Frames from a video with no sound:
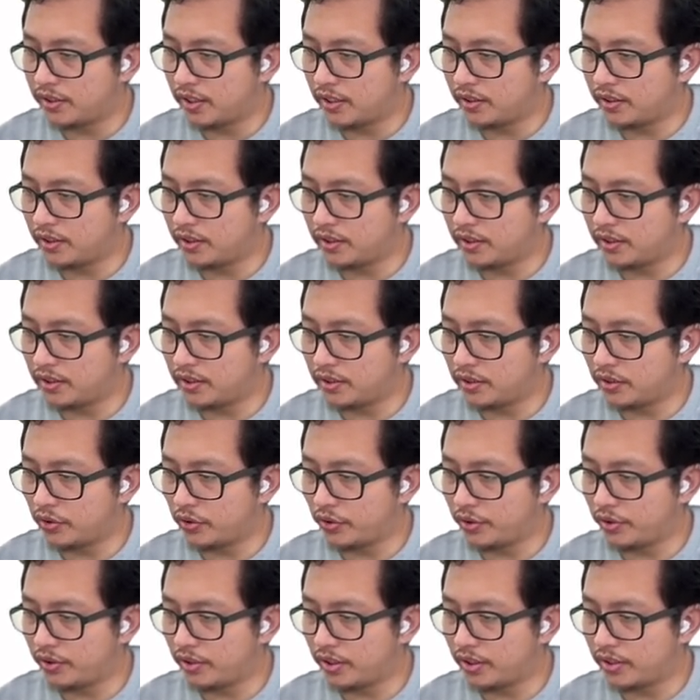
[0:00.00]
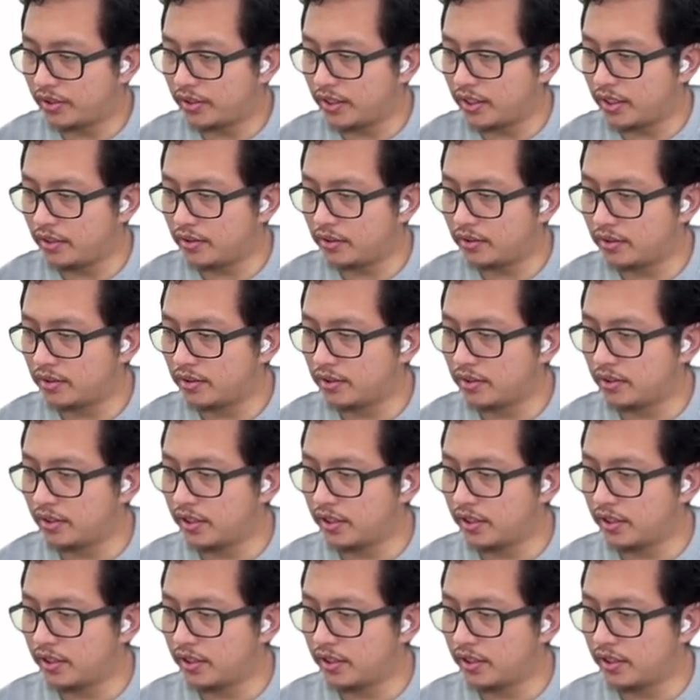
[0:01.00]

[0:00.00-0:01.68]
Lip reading: that is going like that,